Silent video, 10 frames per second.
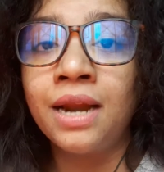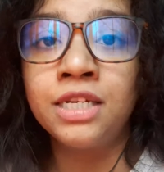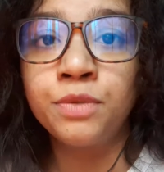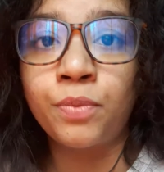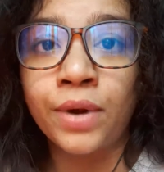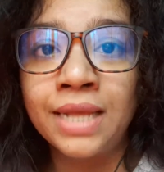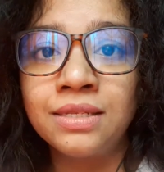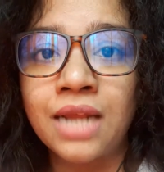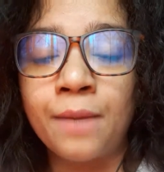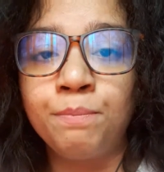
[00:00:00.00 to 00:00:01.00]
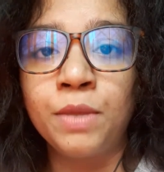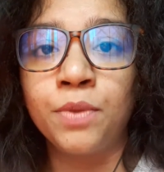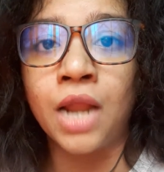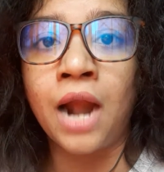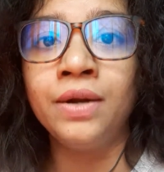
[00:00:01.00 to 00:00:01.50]
depressed and
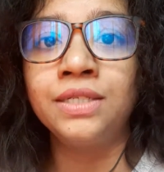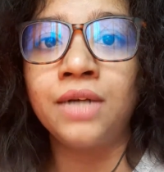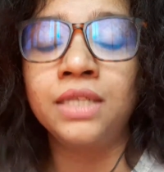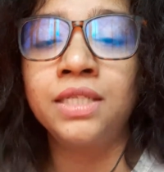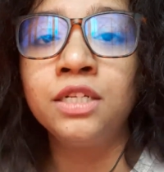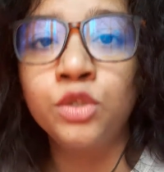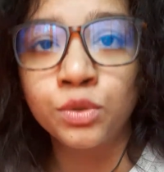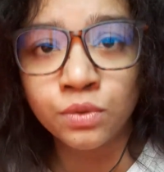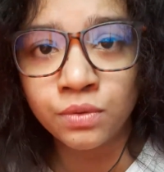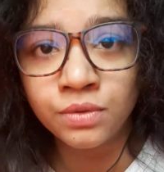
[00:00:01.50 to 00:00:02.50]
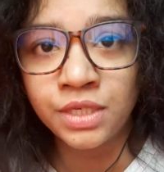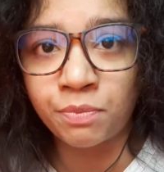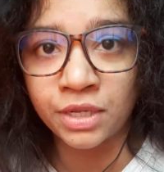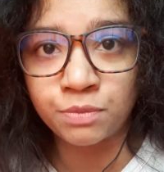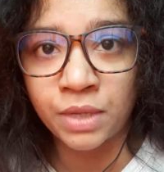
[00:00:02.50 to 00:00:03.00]
people are attracted to
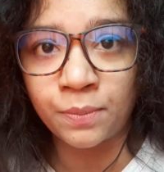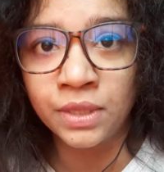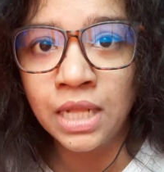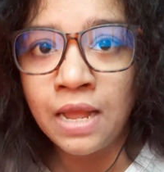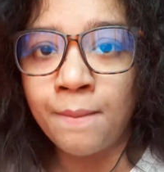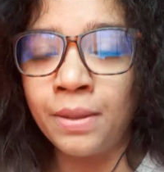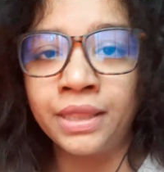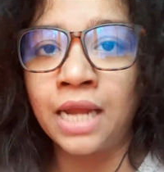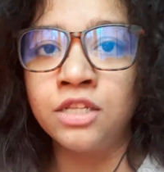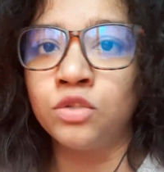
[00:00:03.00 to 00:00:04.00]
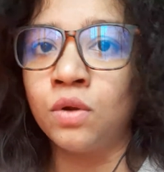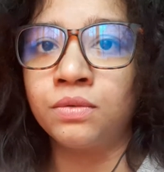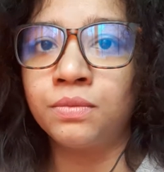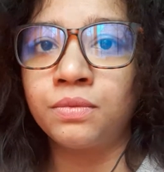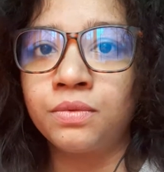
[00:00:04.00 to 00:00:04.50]
depressed people, but that is not
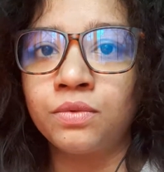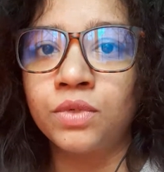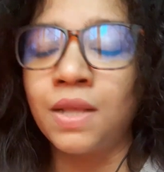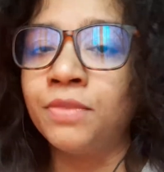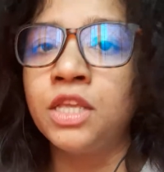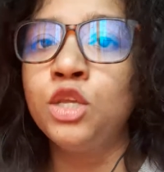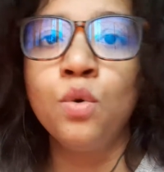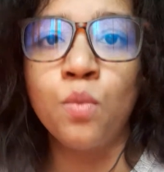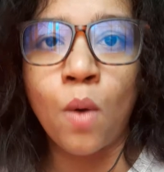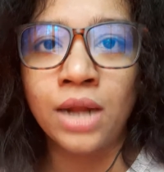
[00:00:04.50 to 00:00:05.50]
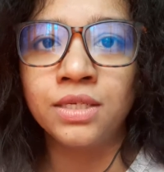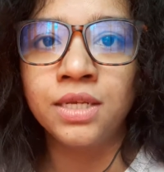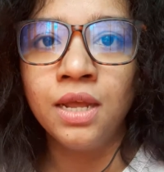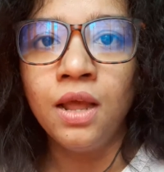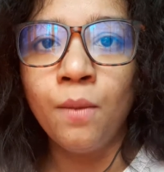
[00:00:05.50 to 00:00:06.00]
something you want.
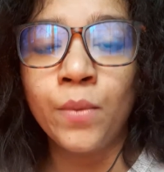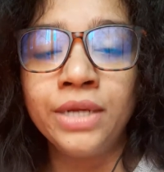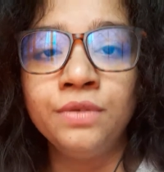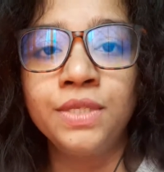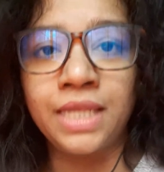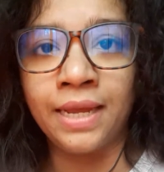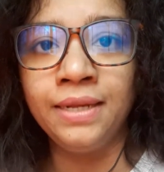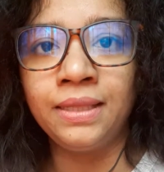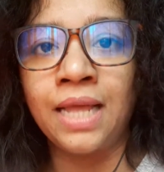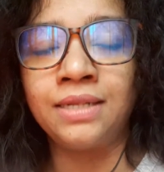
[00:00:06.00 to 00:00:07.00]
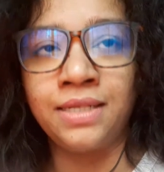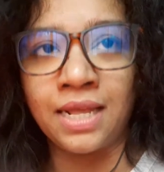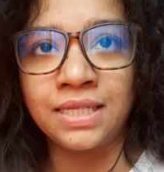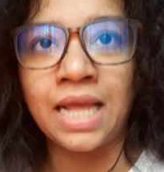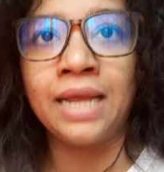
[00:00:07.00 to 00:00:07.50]
When you say that,
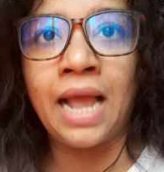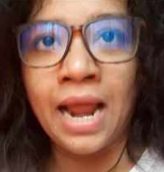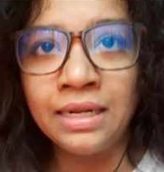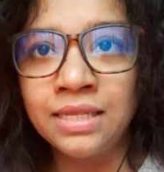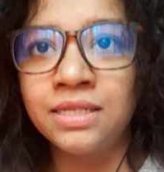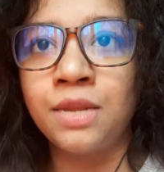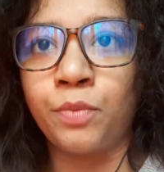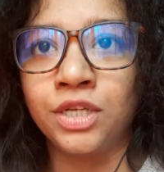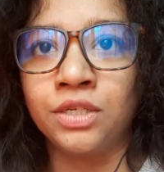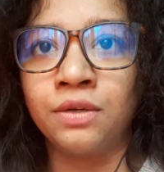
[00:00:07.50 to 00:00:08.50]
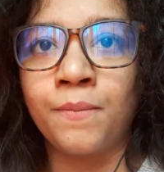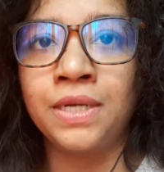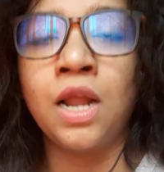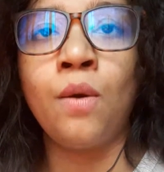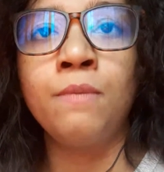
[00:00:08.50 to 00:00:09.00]
yes, I had this depression, but
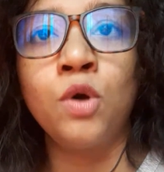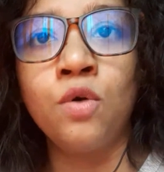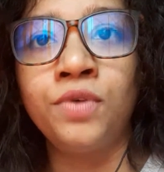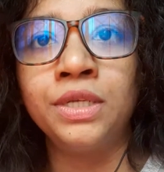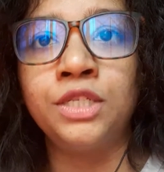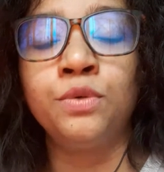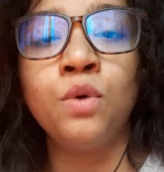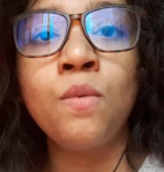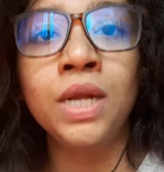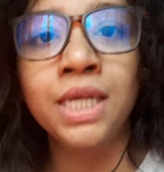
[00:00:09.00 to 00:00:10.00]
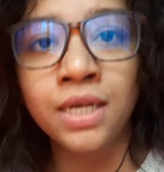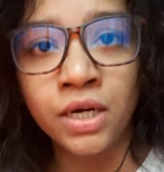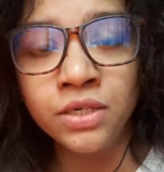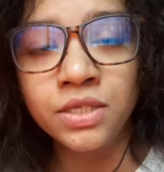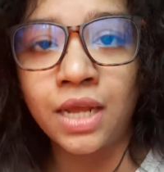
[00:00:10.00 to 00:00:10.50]
now I'm over it. You know what I
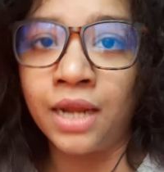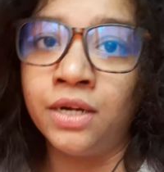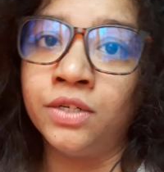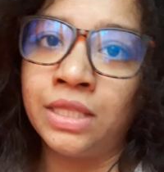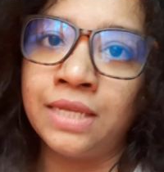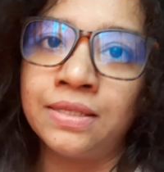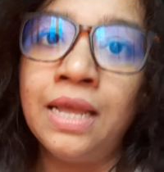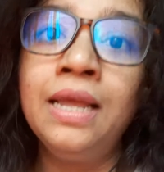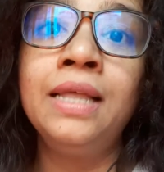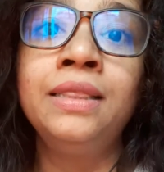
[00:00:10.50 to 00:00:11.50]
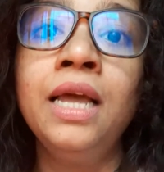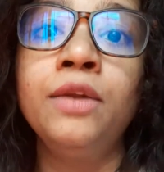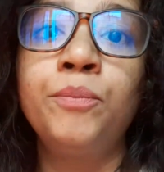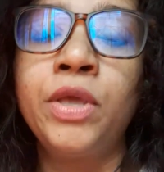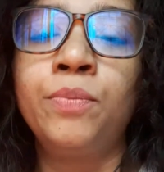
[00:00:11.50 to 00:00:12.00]
learned? I learned this.
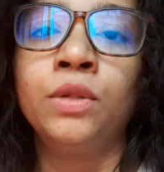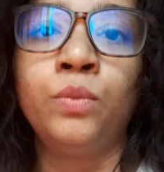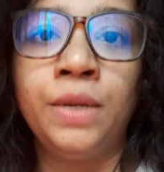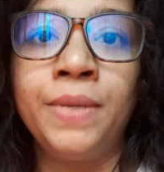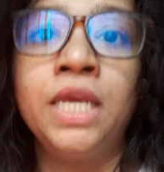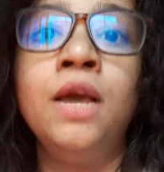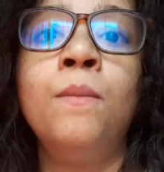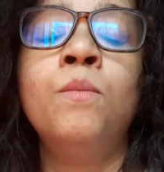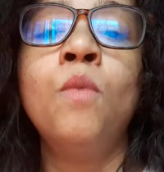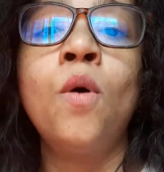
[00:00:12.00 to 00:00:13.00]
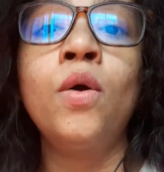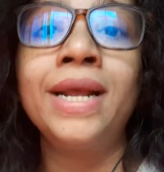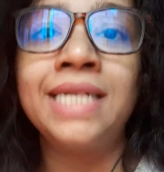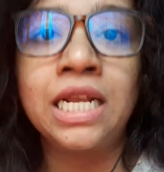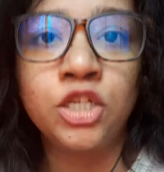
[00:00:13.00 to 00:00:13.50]
Then people will be more
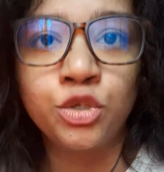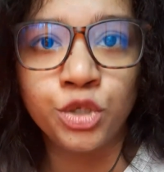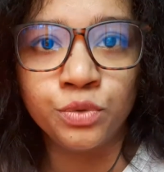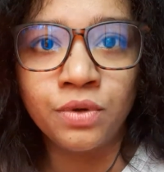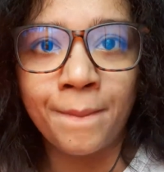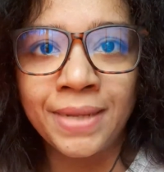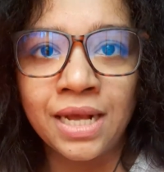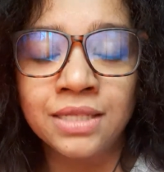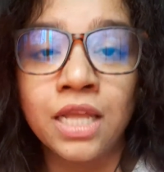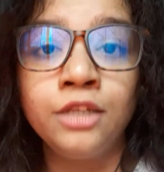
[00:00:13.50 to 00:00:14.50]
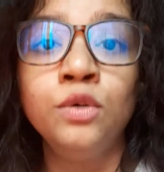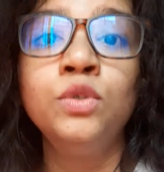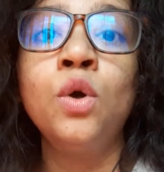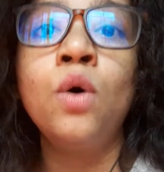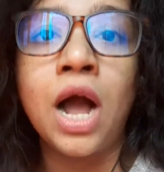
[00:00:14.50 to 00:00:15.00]
attached to you because you
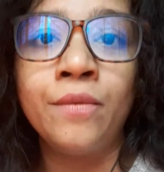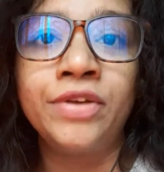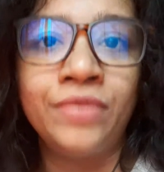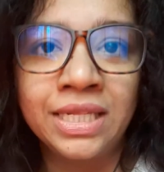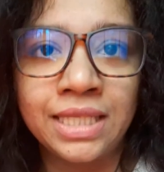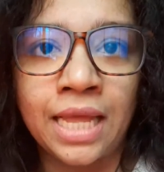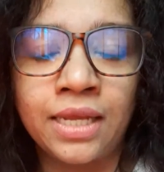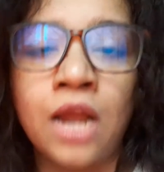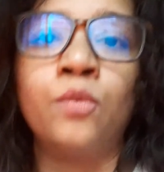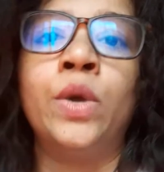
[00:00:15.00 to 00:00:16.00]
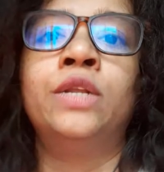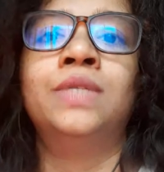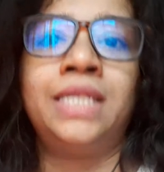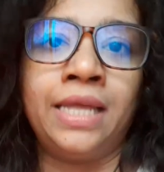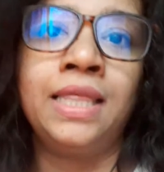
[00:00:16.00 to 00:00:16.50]
know how it feels like. And when you
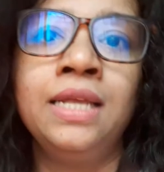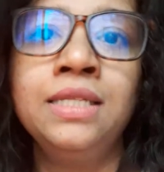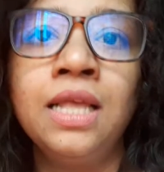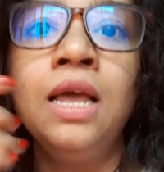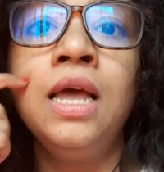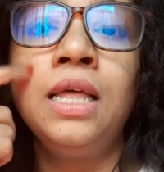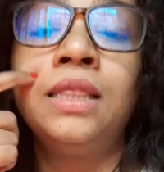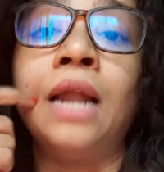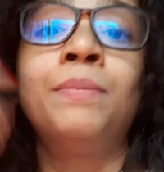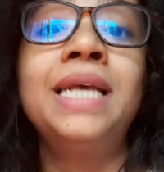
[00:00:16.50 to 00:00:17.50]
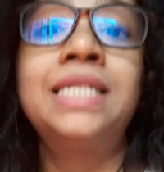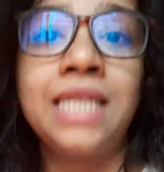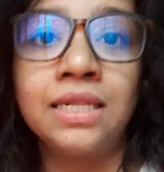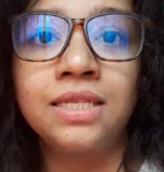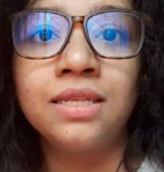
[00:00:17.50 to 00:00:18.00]
say things that make
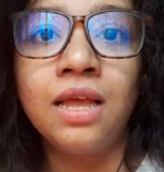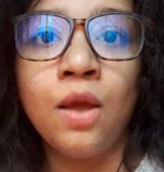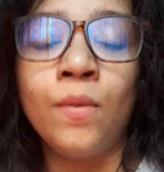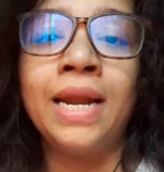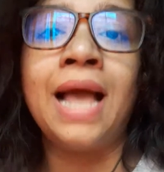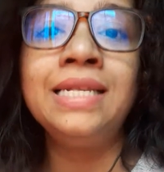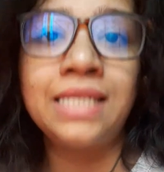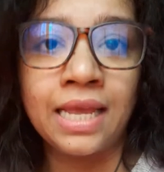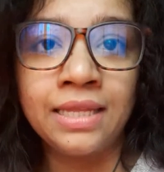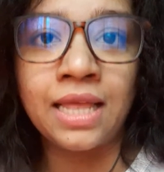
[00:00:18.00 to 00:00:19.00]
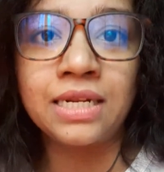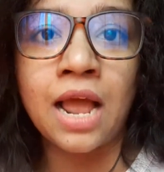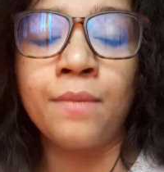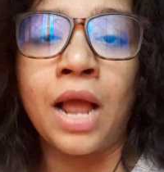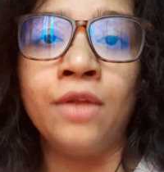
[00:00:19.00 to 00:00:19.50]
sense, when I say that
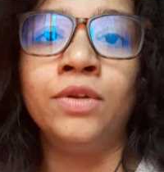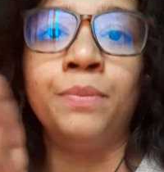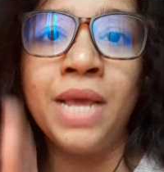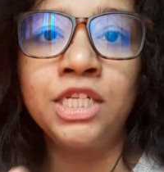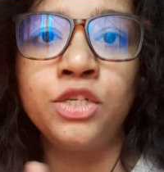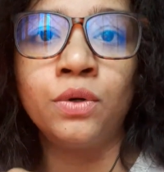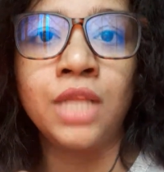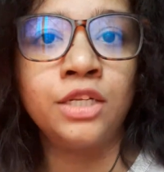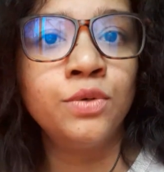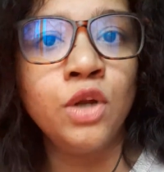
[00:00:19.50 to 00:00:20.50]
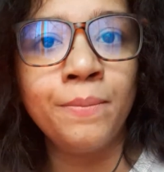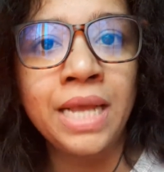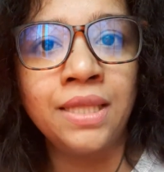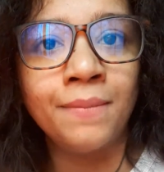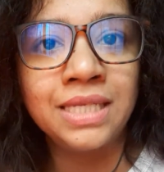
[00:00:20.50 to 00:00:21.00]
I will make sure that you don't
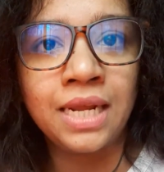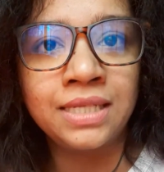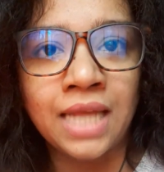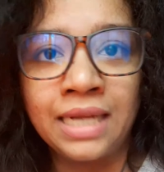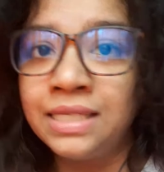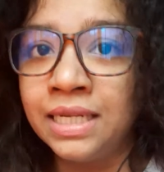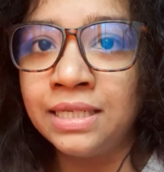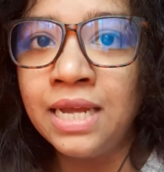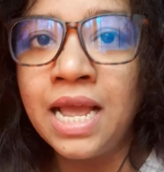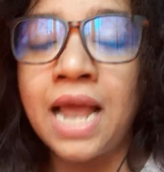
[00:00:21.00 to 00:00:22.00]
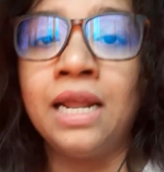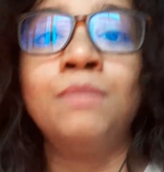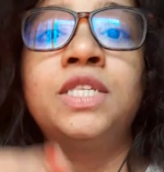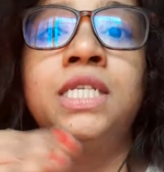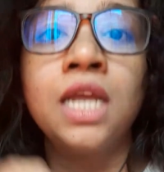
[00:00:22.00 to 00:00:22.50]
make the mistakes I did, and
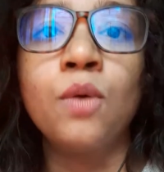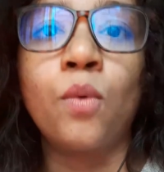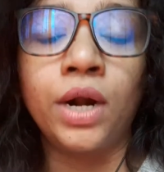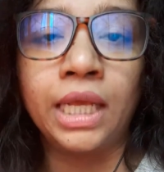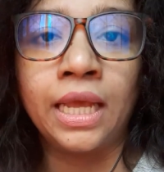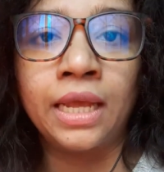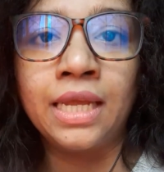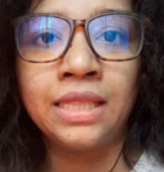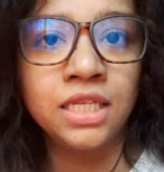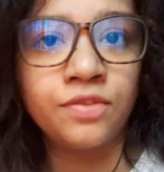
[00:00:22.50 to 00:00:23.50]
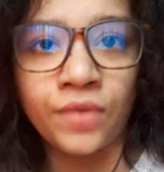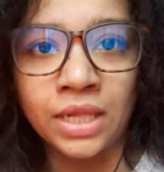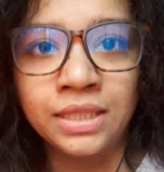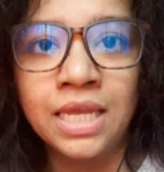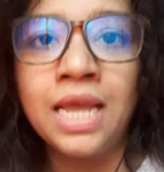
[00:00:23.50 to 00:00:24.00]
I'm still working in this
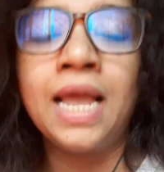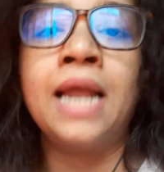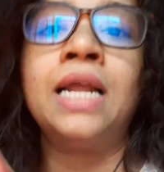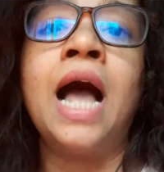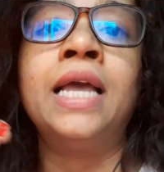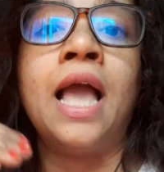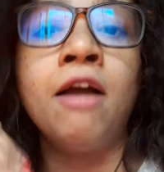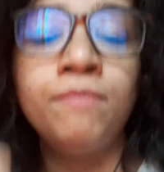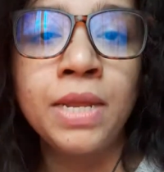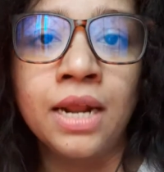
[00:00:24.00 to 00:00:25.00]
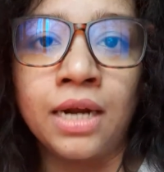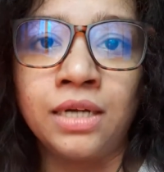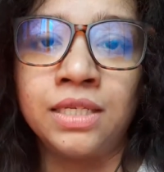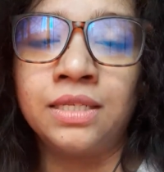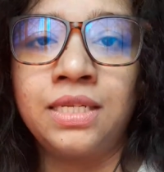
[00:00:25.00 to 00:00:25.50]
field, and I have been an
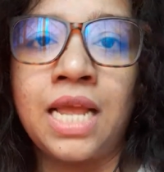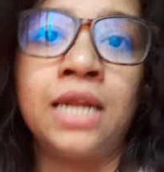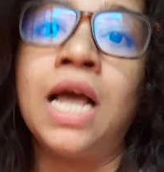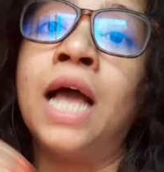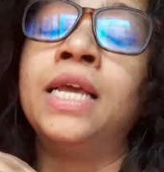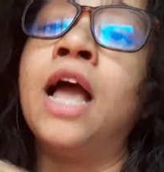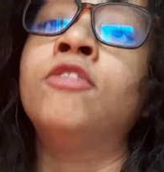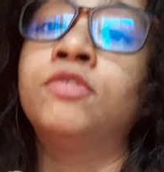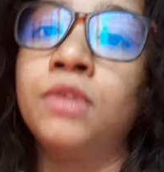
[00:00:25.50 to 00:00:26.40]
artist, and I have